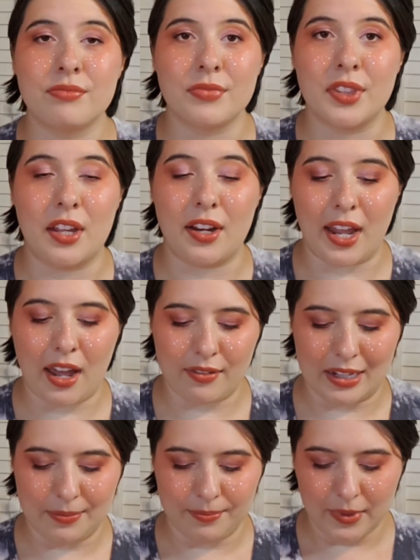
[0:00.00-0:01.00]
there you have
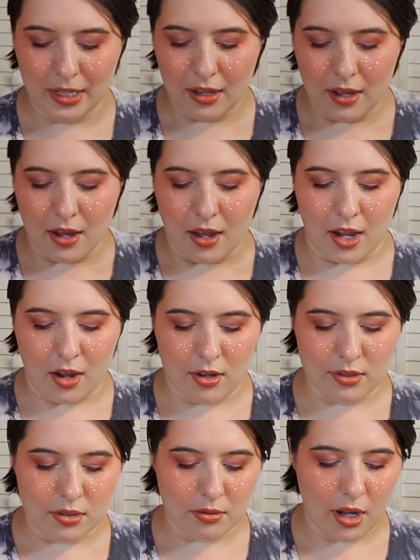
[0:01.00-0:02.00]
it. I
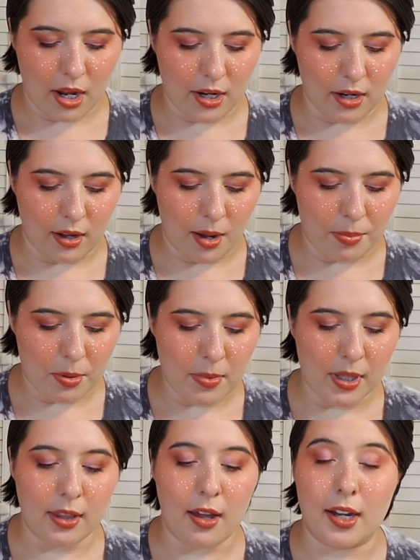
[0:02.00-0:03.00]
also got a couple
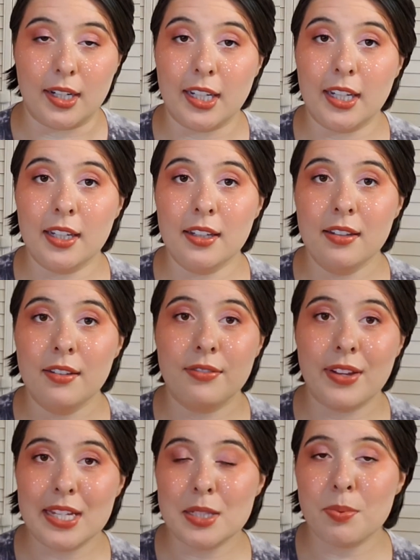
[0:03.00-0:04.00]
Milani
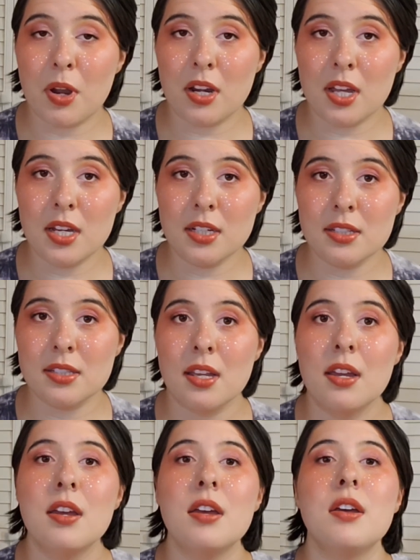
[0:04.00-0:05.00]
face products,
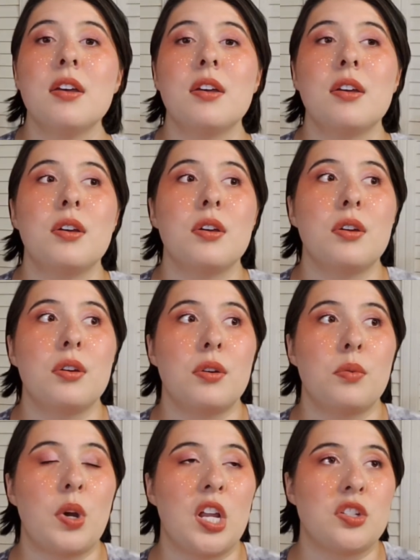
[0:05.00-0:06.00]

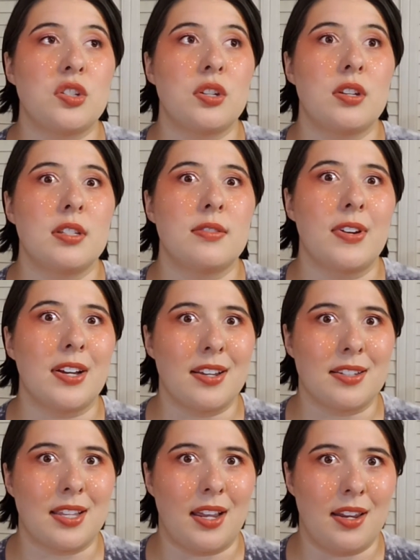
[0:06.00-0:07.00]
which is very
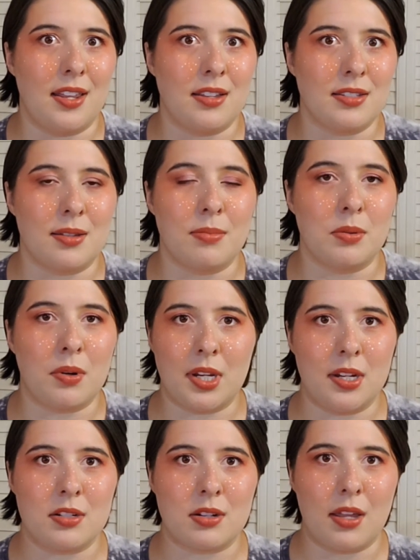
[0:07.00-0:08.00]
exciting because I've been
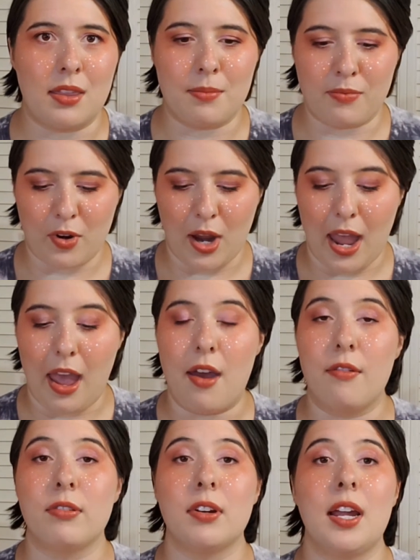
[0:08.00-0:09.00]
wanting to try them
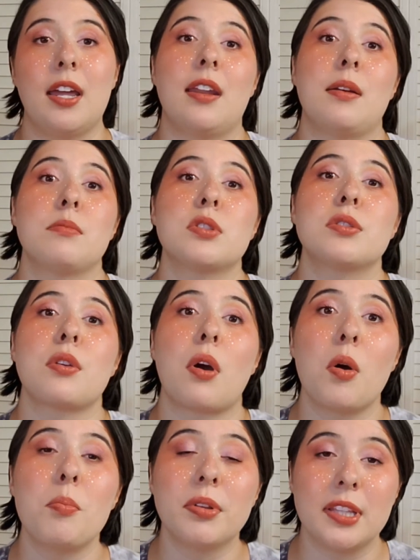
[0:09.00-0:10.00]
forever, and I'm
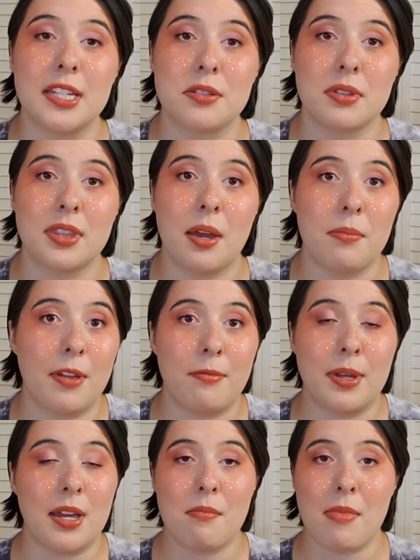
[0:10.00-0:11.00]
so pleased with them. They've
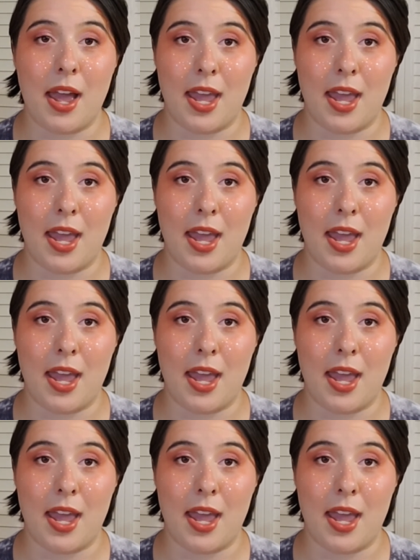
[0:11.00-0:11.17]
become